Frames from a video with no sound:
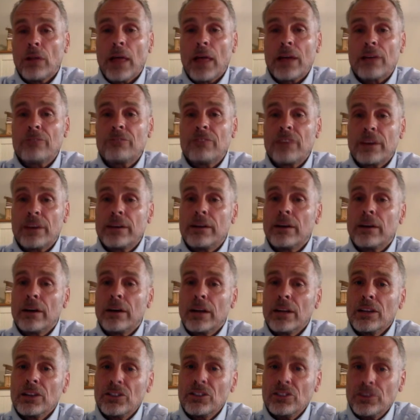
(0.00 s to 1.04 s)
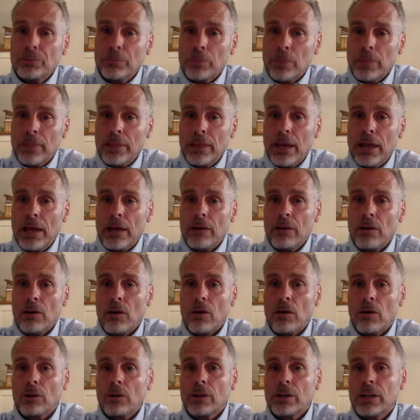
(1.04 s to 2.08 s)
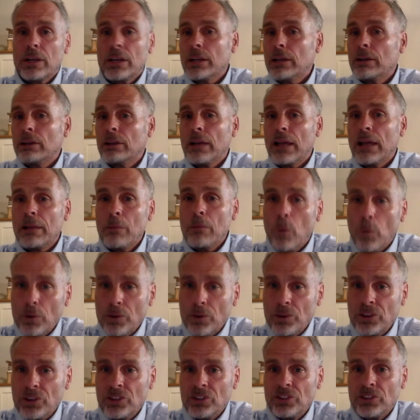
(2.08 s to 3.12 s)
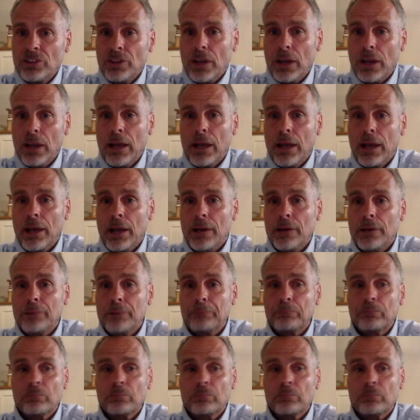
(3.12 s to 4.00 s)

lot of veterinarians that are looking at lame horses and